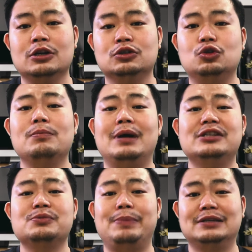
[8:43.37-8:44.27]
to my
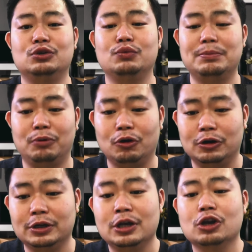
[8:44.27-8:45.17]
special
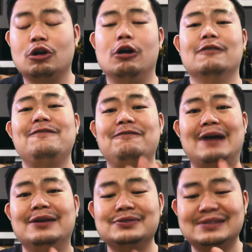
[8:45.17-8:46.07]
report called
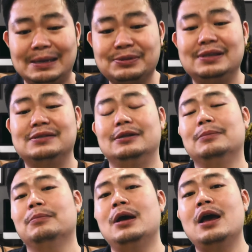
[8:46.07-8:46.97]
5-Step
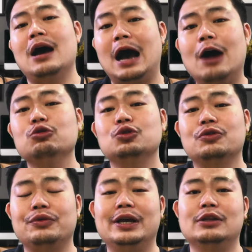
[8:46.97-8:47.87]
System: How to
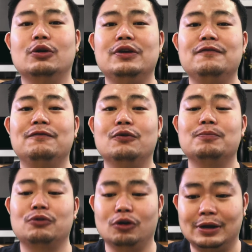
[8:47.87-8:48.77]
Create Your Info
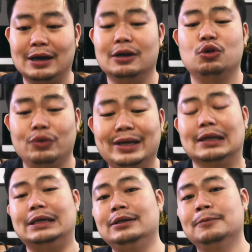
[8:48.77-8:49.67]
Product
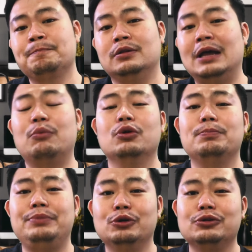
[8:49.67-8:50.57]
Quickly that will
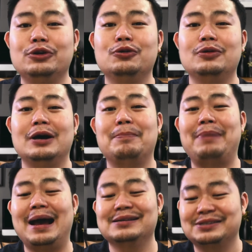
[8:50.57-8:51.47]
build you a
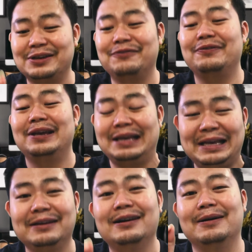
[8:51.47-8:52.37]
passive
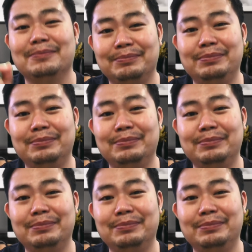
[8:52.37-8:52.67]
income